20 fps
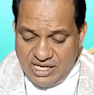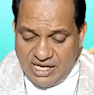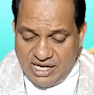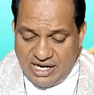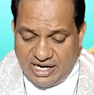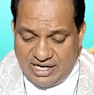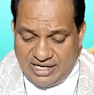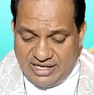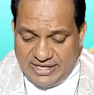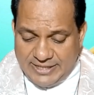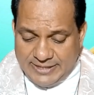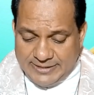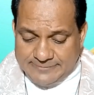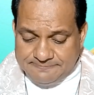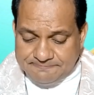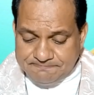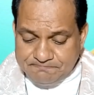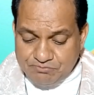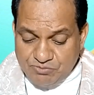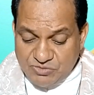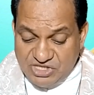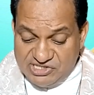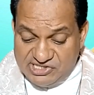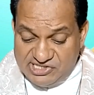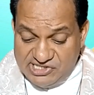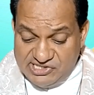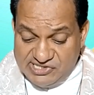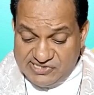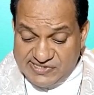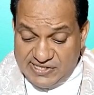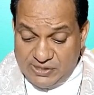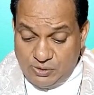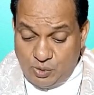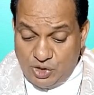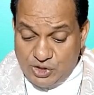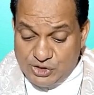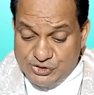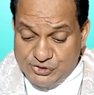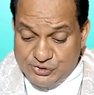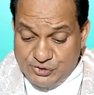and uh, since I
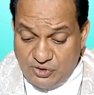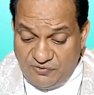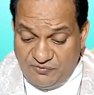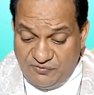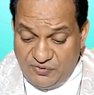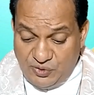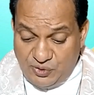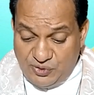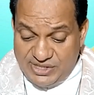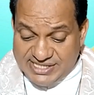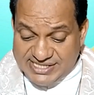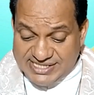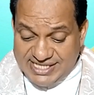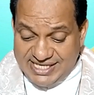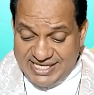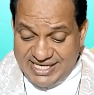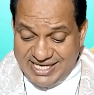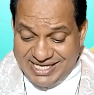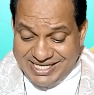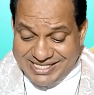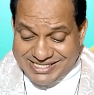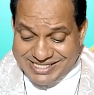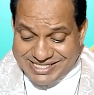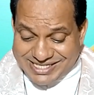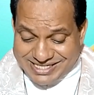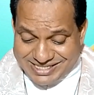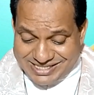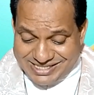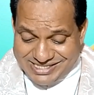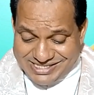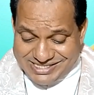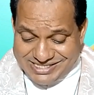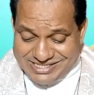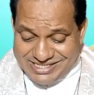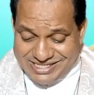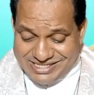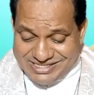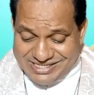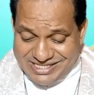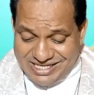was so furiously enraged
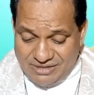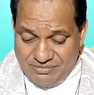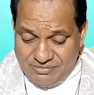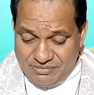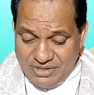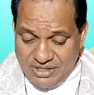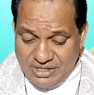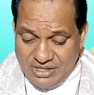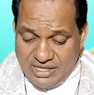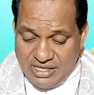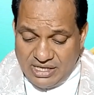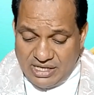at them,